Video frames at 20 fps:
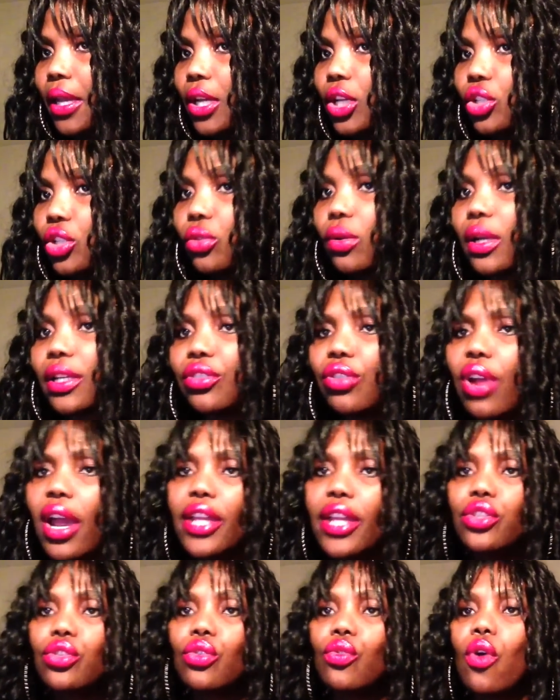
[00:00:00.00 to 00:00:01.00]
So I try
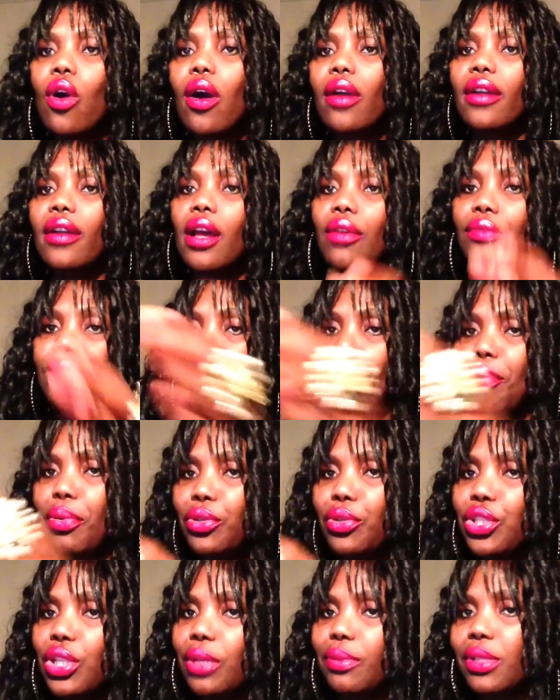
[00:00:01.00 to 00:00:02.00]
to go around the
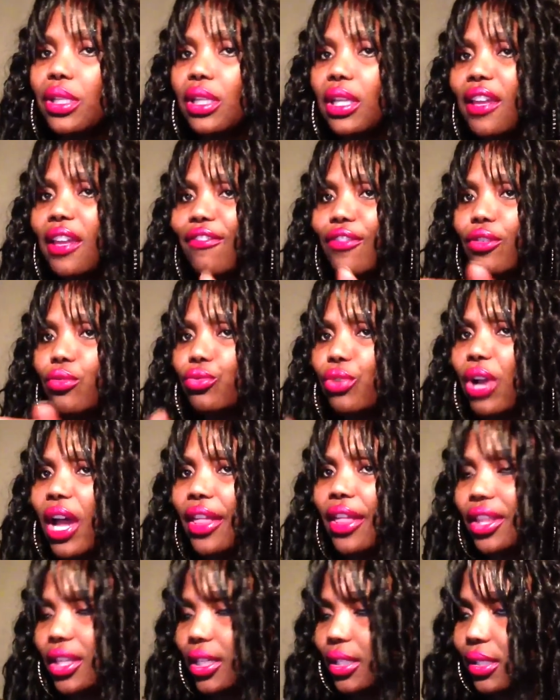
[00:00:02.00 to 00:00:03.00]
push-ups and give you
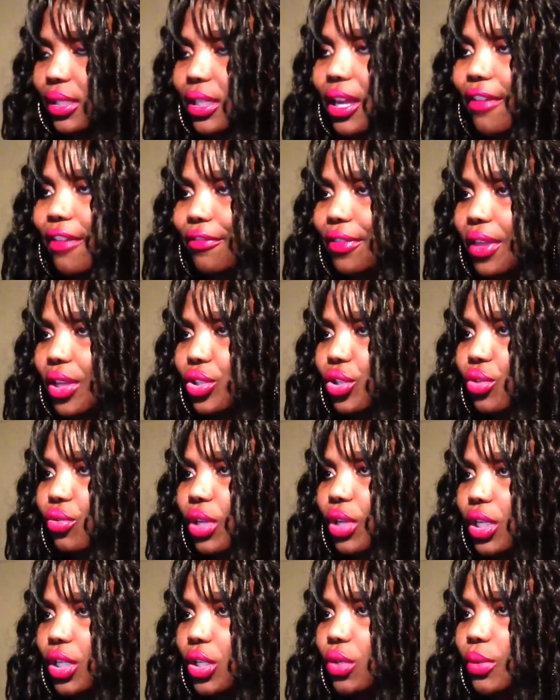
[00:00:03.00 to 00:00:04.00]
other stuff that you
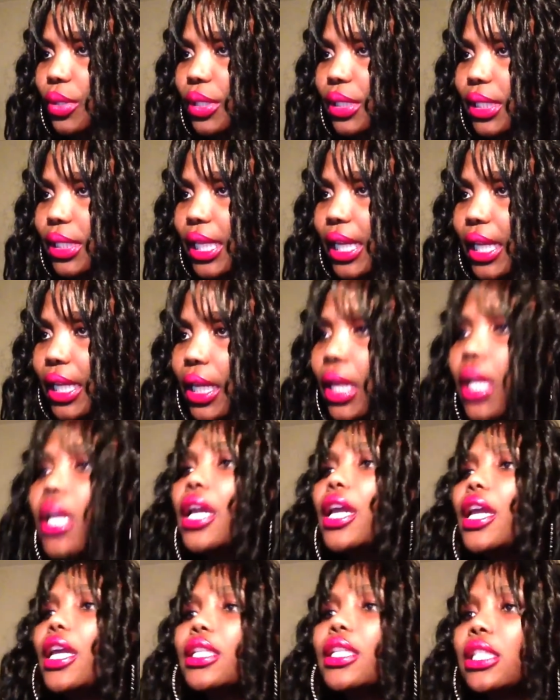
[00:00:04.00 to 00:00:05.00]
can do instead.
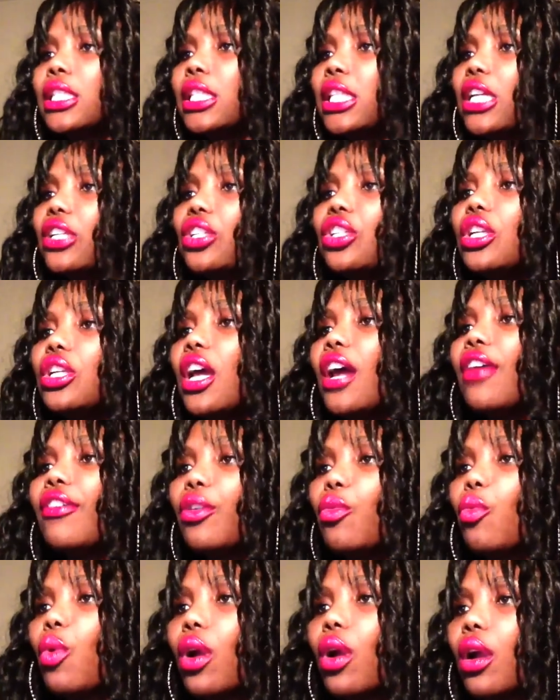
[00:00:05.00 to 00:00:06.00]
It's stationary
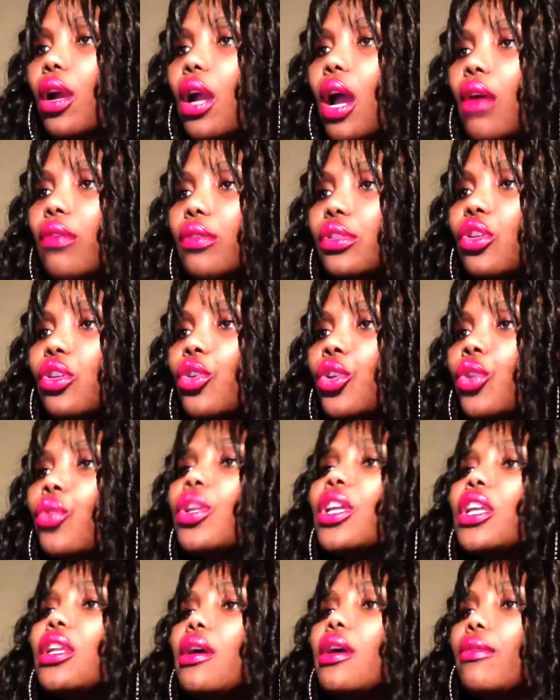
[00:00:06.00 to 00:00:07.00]
workout, so you
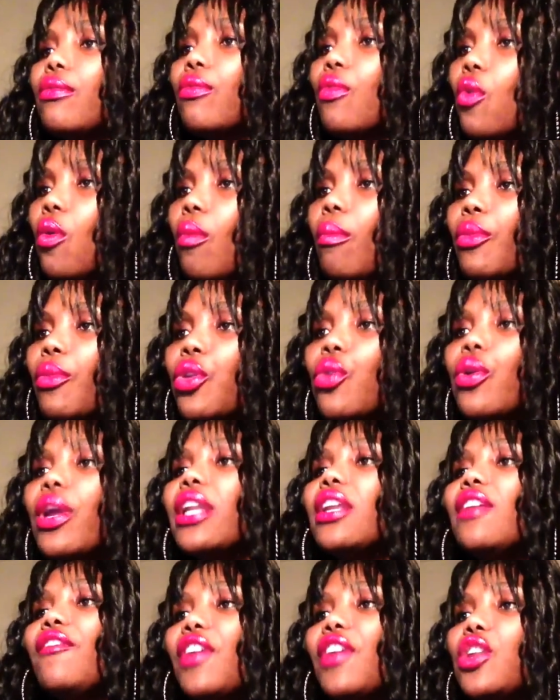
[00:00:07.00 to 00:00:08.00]
need a room. You can
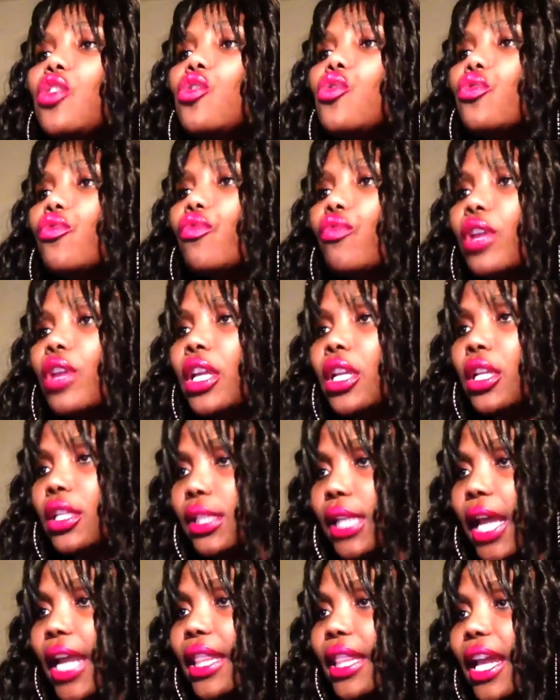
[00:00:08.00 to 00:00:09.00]
even do
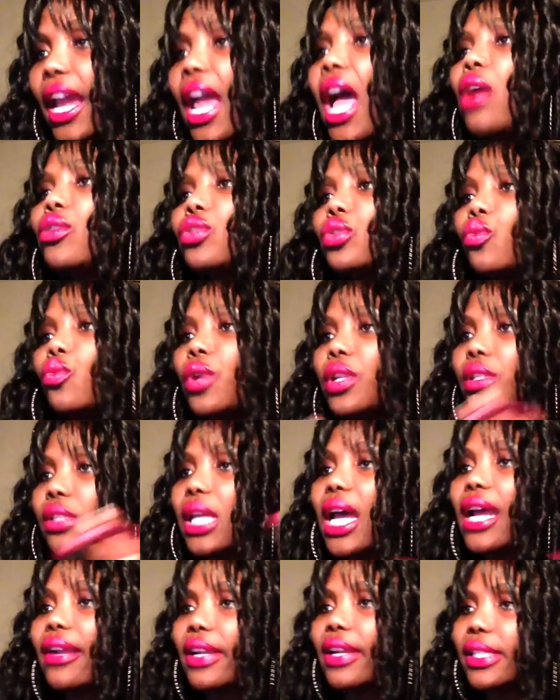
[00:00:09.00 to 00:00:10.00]
inside the house when
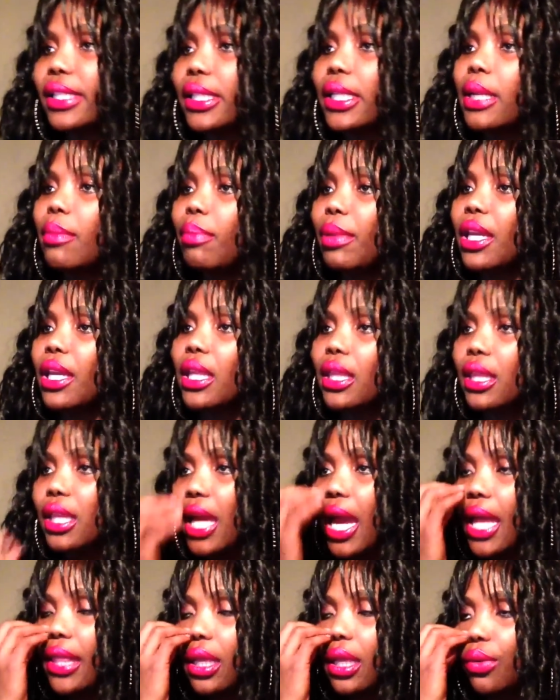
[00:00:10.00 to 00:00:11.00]
Sarah is sleeping in the
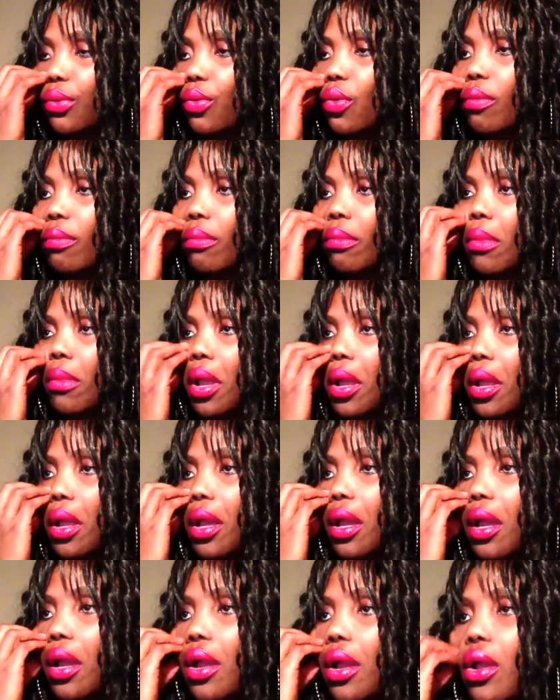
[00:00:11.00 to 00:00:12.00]
other room.
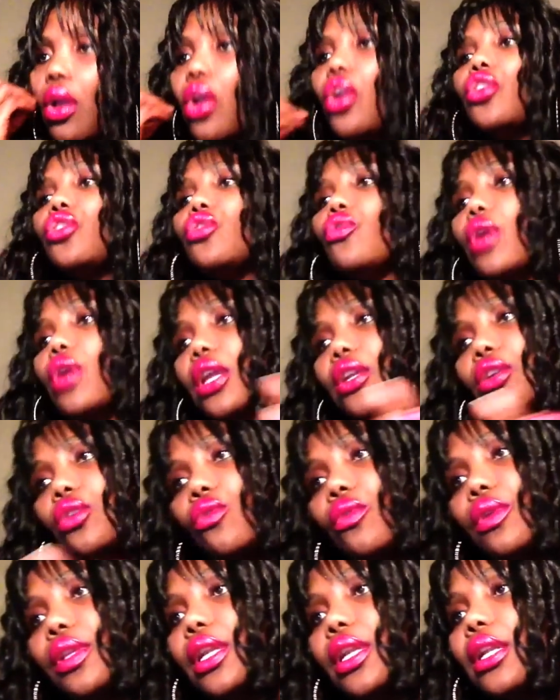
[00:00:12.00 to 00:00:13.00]
You can do
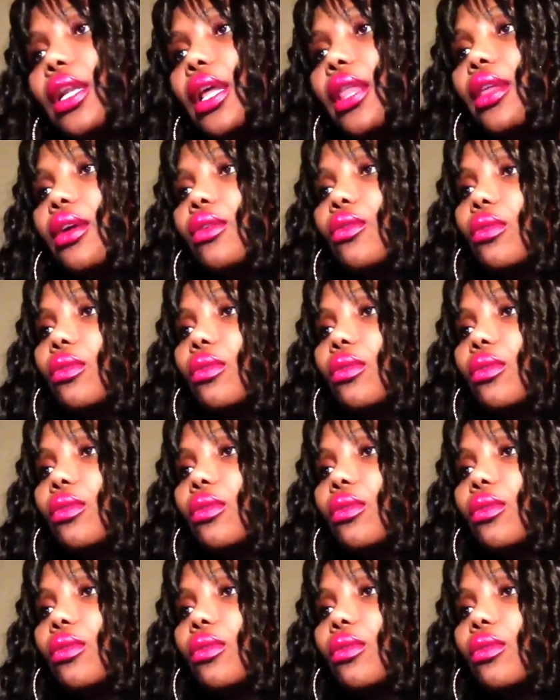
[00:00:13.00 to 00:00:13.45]
in another room.